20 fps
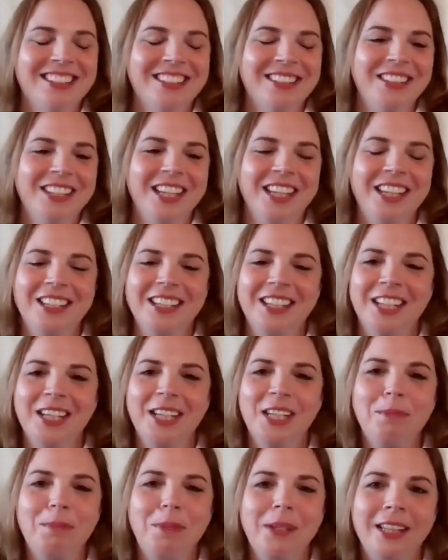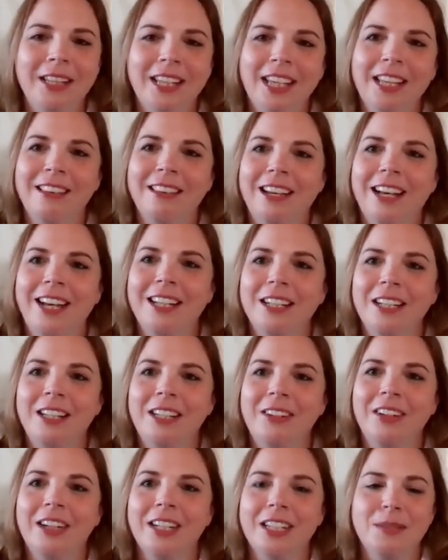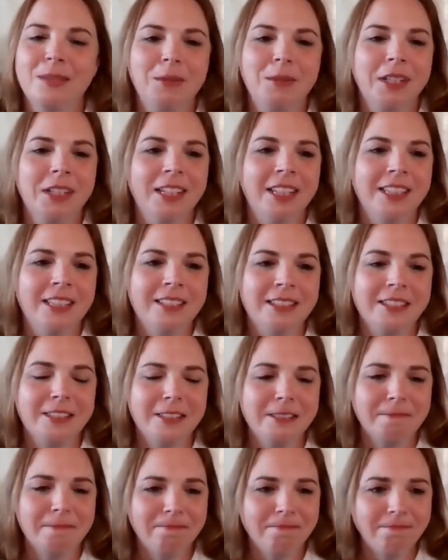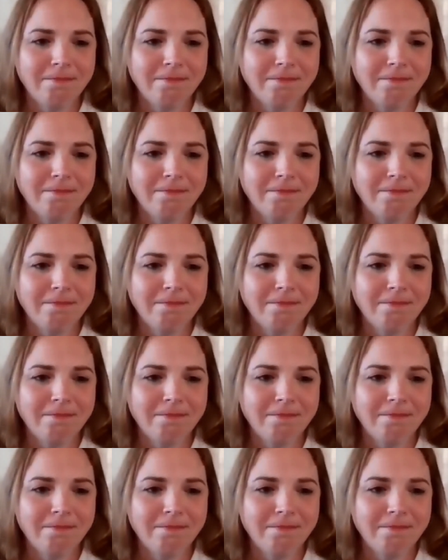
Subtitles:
so it can be like that in our experiences.